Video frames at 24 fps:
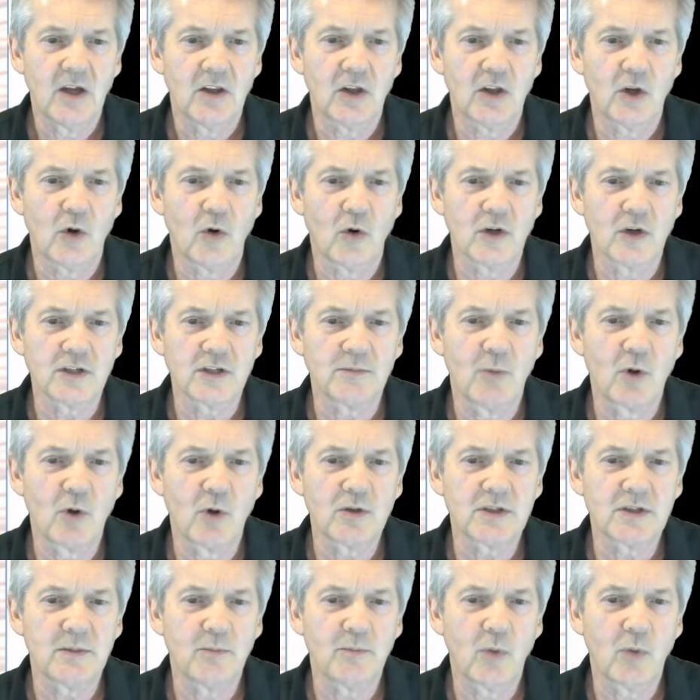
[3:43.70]
The core's
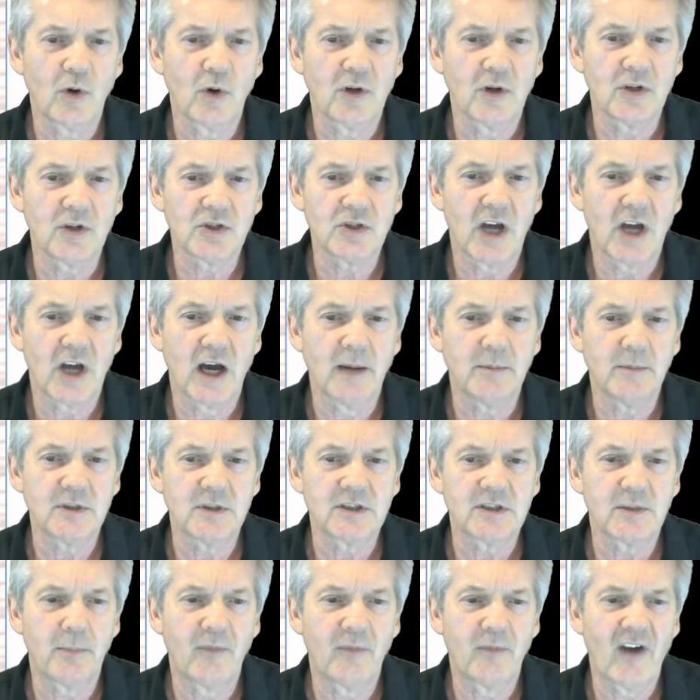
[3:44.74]
most important job
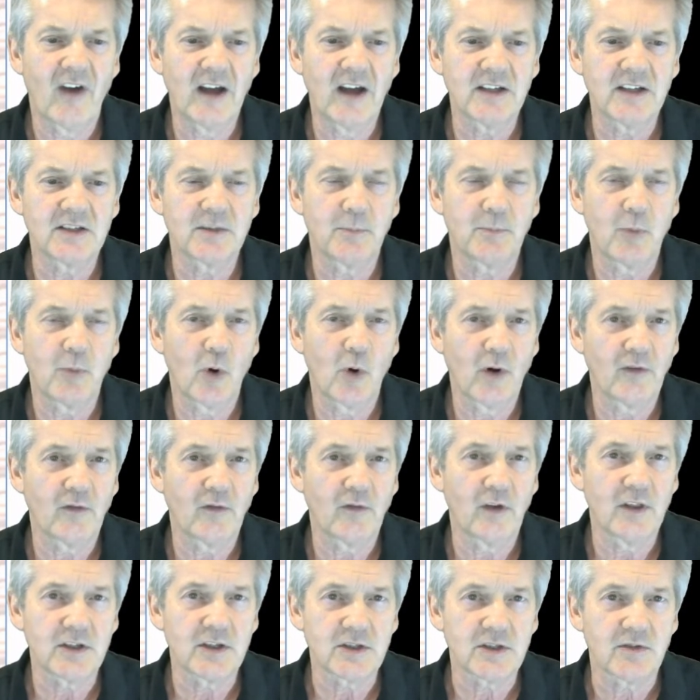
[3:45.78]
is to provide
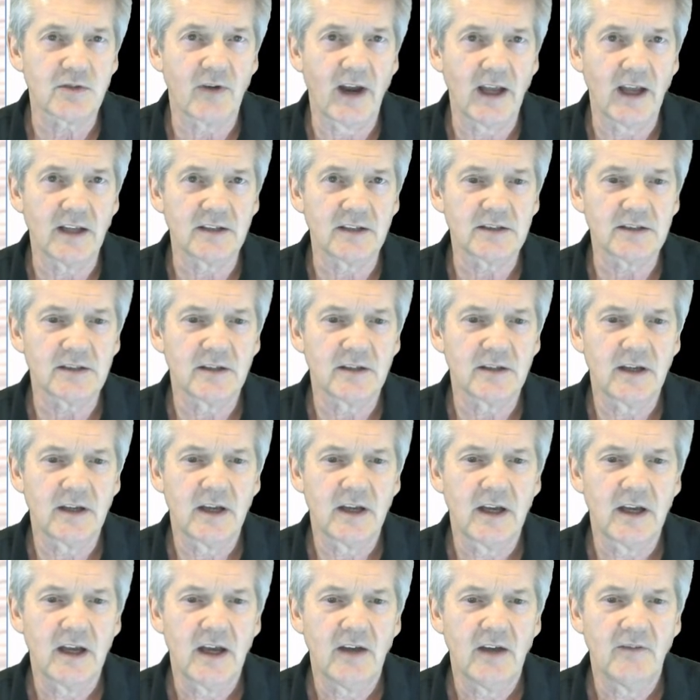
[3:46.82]
support for the strands.
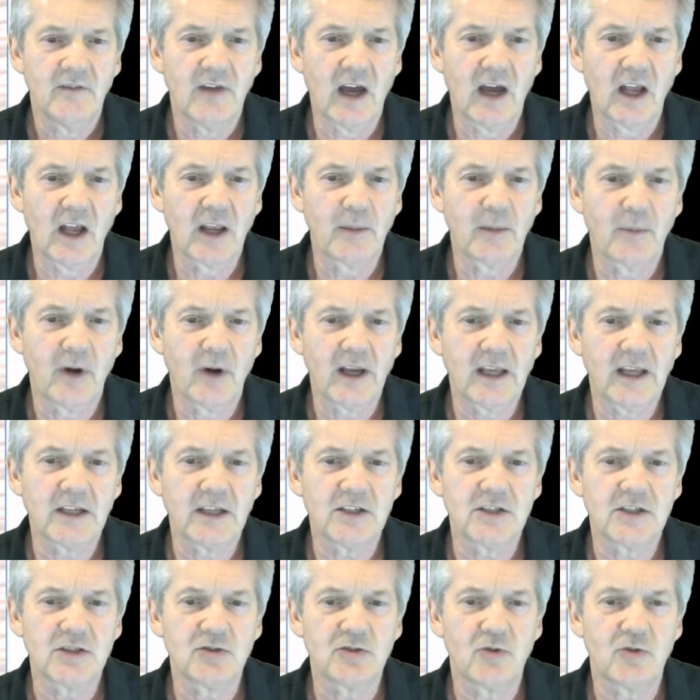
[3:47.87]
Valley
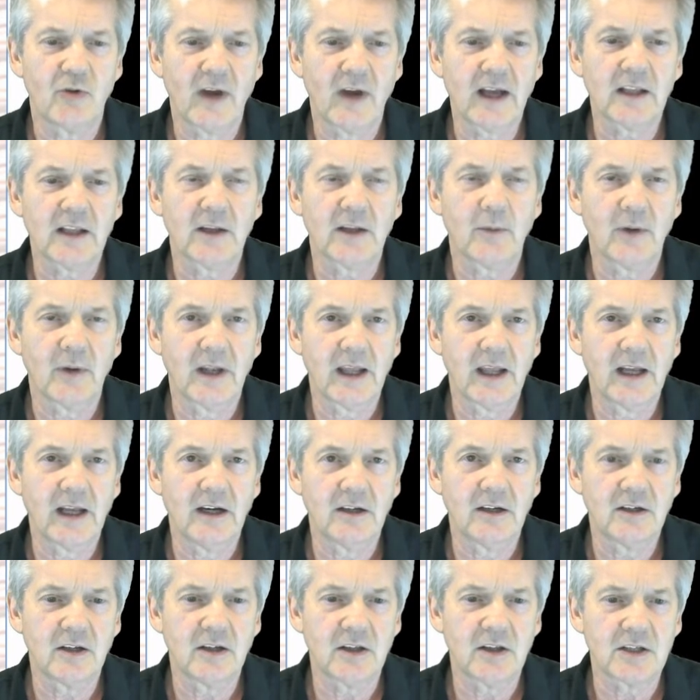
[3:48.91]
breakage is directly
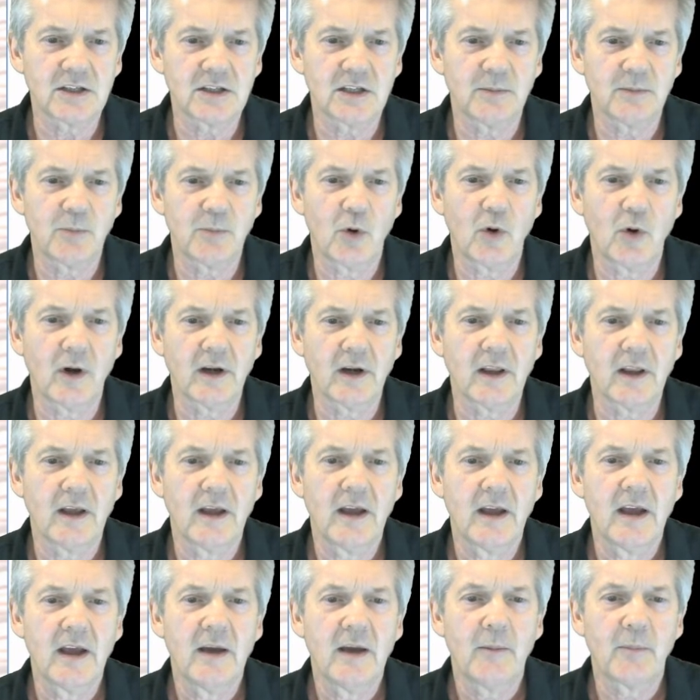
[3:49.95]
related to the support
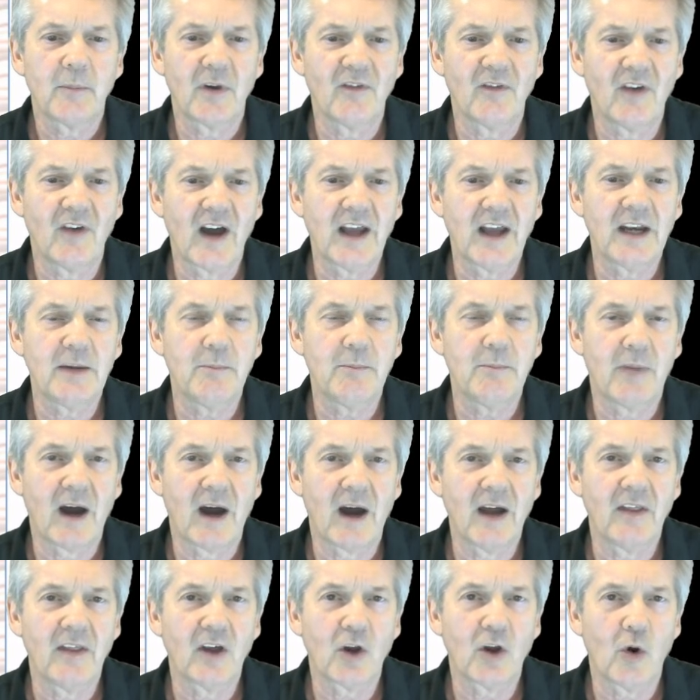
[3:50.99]
provided
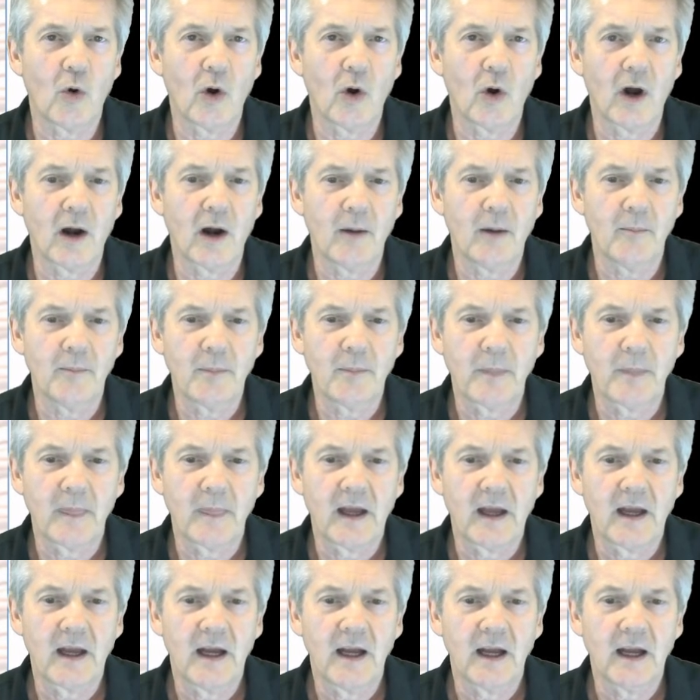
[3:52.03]
by the core.
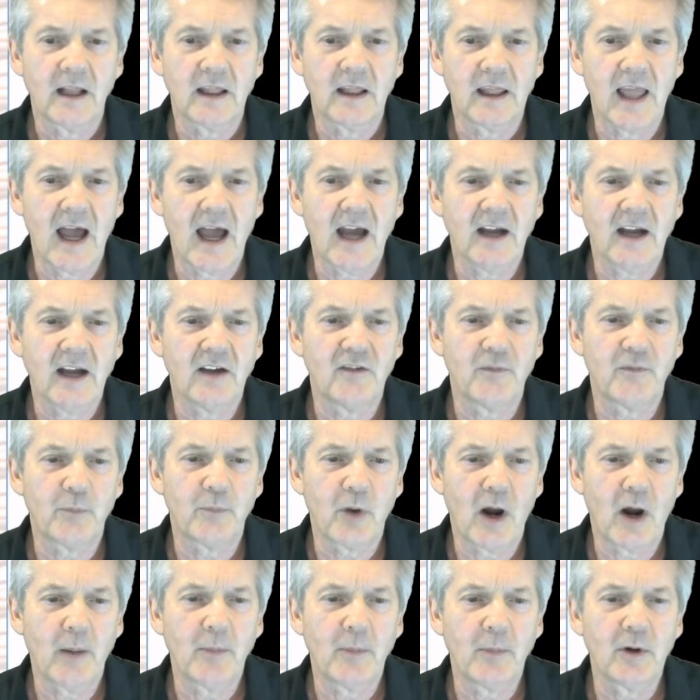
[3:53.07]
Lack of
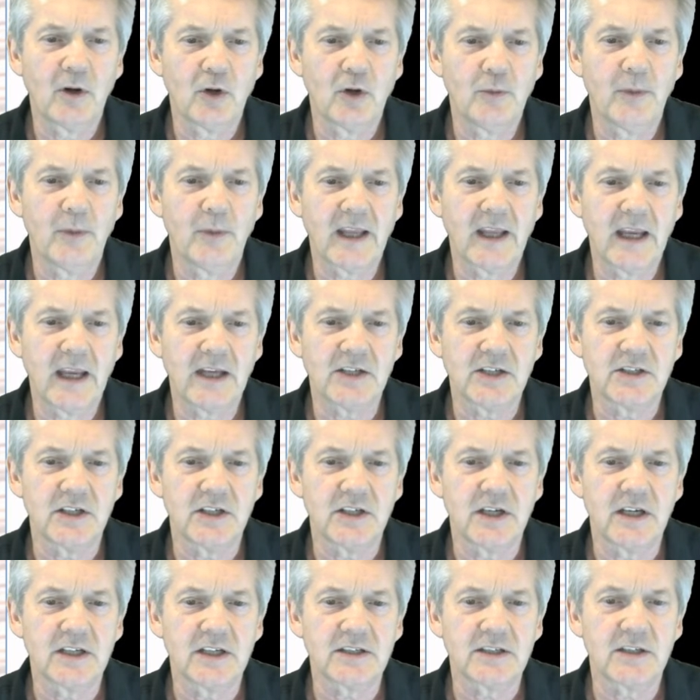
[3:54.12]
proper
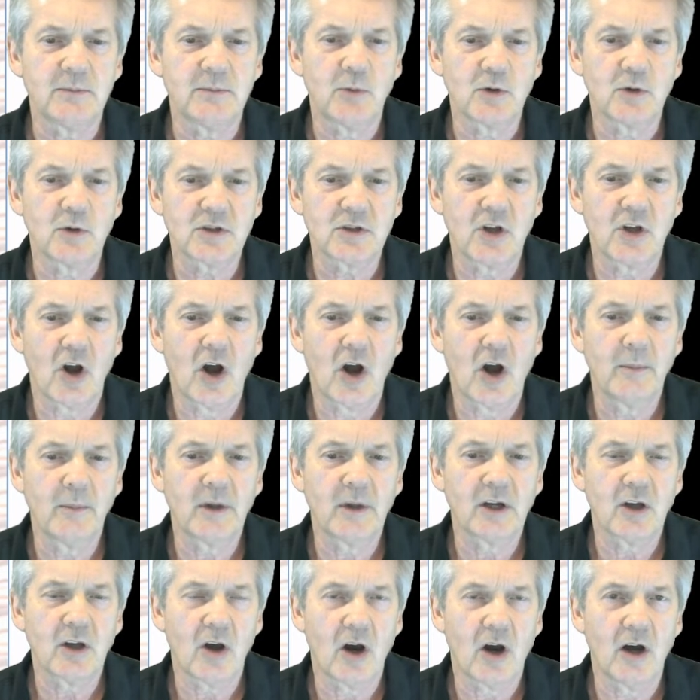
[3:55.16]
lubrication is the most
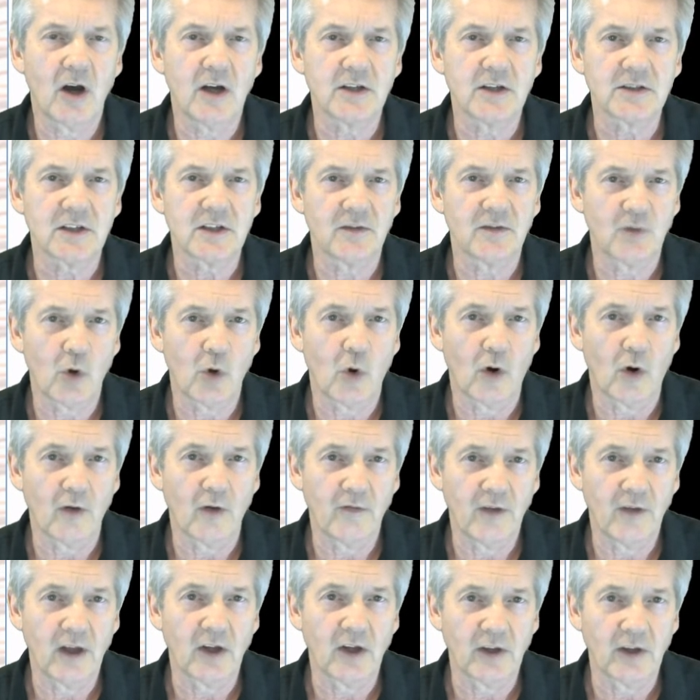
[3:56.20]
common cause of core
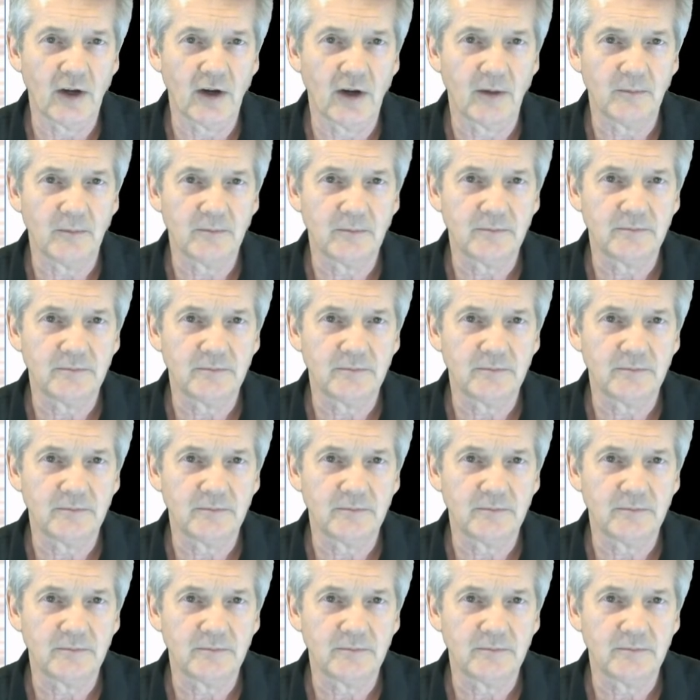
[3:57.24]
failure.